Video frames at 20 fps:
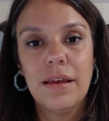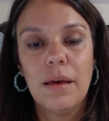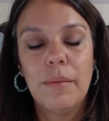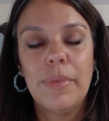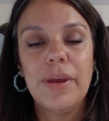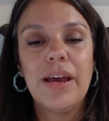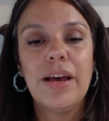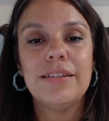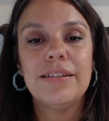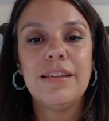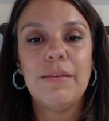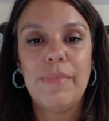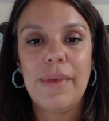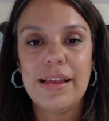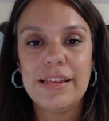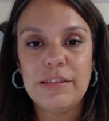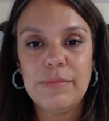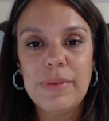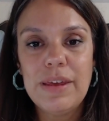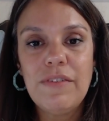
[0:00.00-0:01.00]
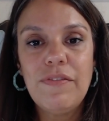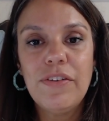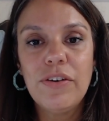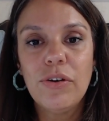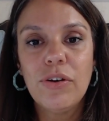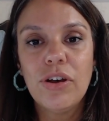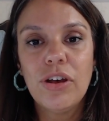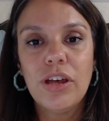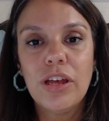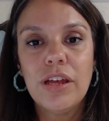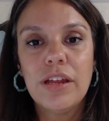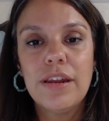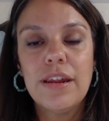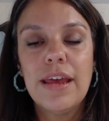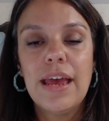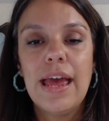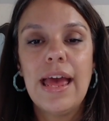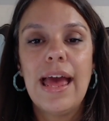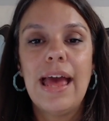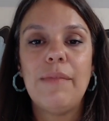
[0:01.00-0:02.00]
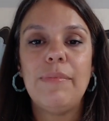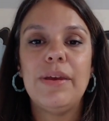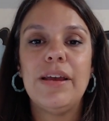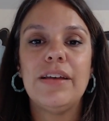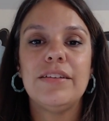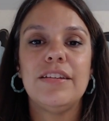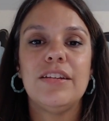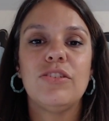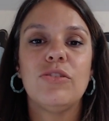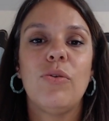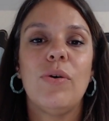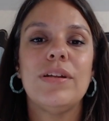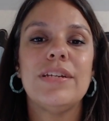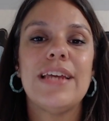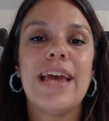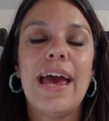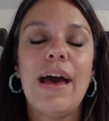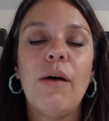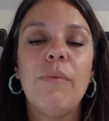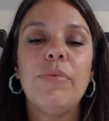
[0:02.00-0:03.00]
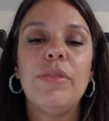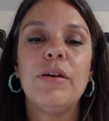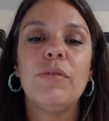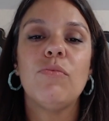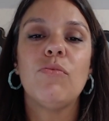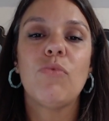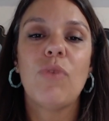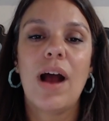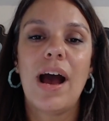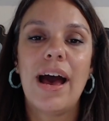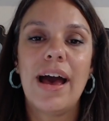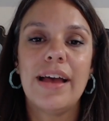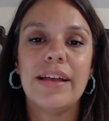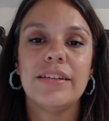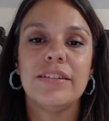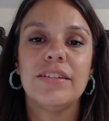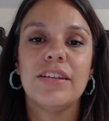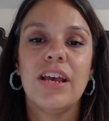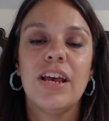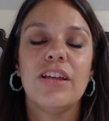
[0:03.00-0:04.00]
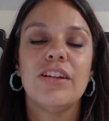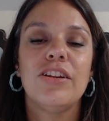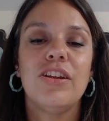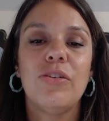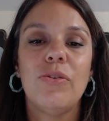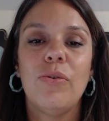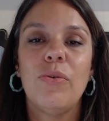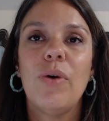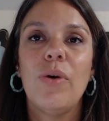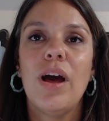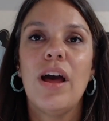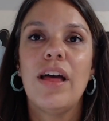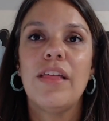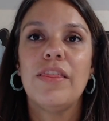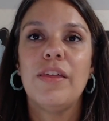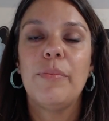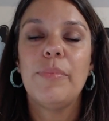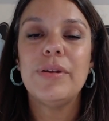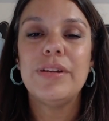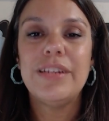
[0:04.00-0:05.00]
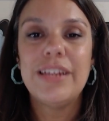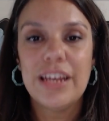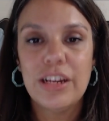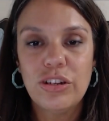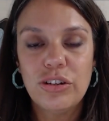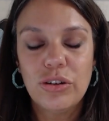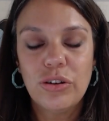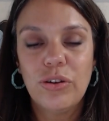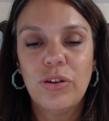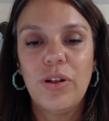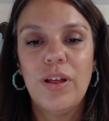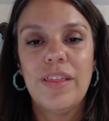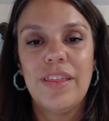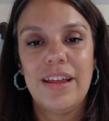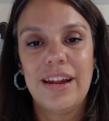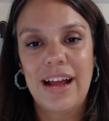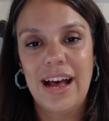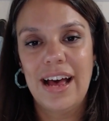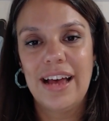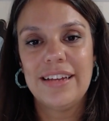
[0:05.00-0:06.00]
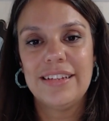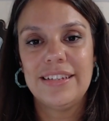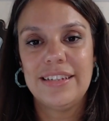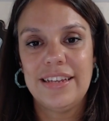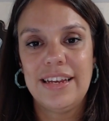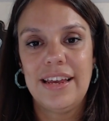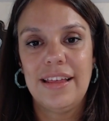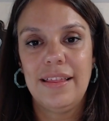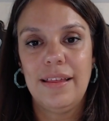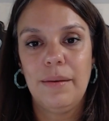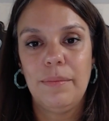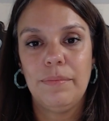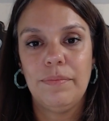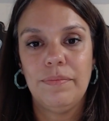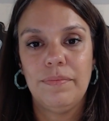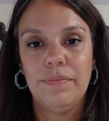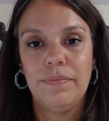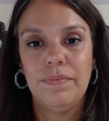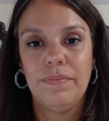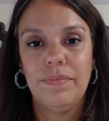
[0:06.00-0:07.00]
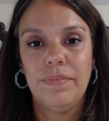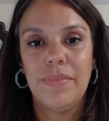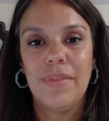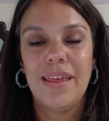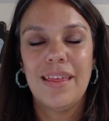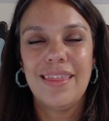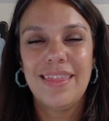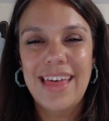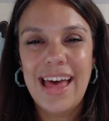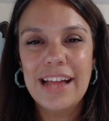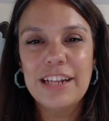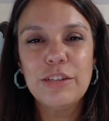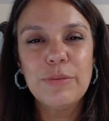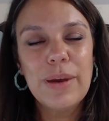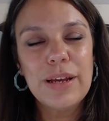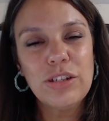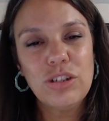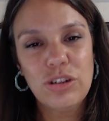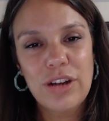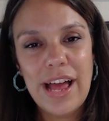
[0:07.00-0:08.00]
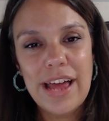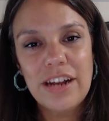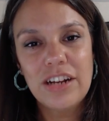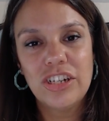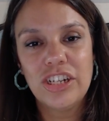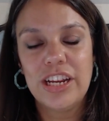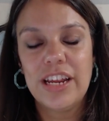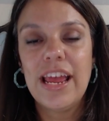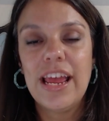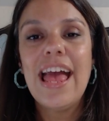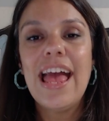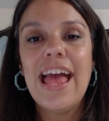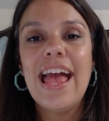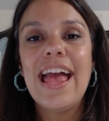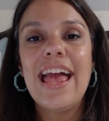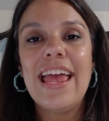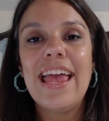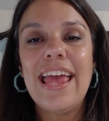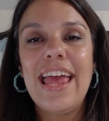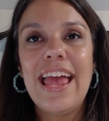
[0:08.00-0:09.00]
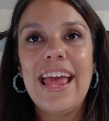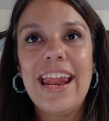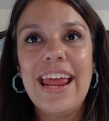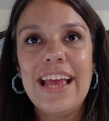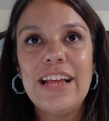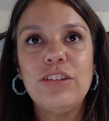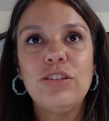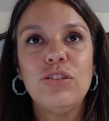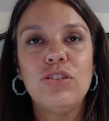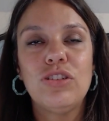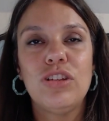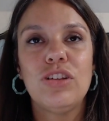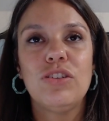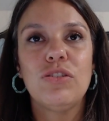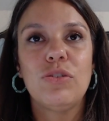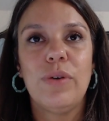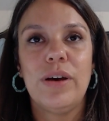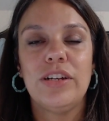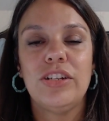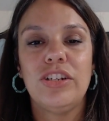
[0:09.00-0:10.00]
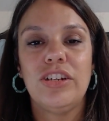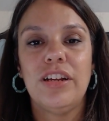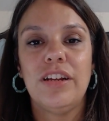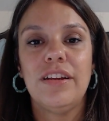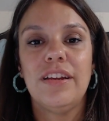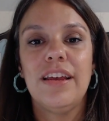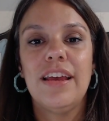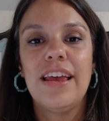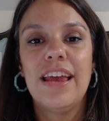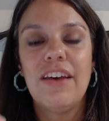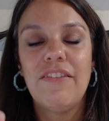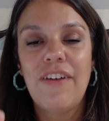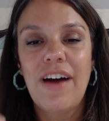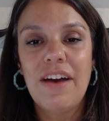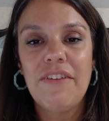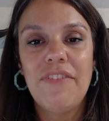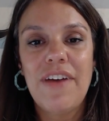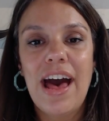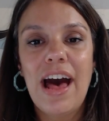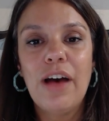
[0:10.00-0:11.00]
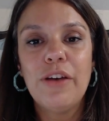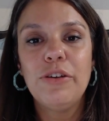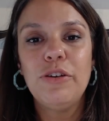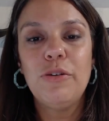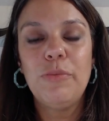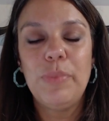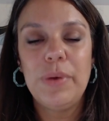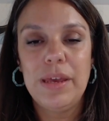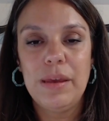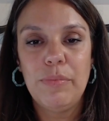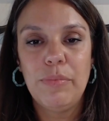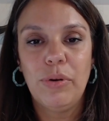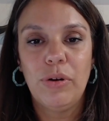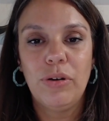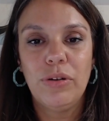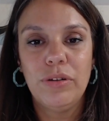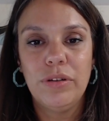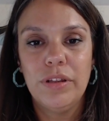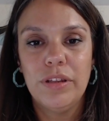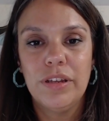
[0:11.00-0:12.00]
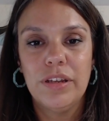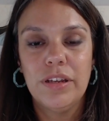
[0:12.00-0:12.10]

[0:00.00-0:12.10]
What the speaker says: because it makes me feel good and because it's going to help them rise to the potential that I see in them. That's my strategy. It answers this question. If I value people,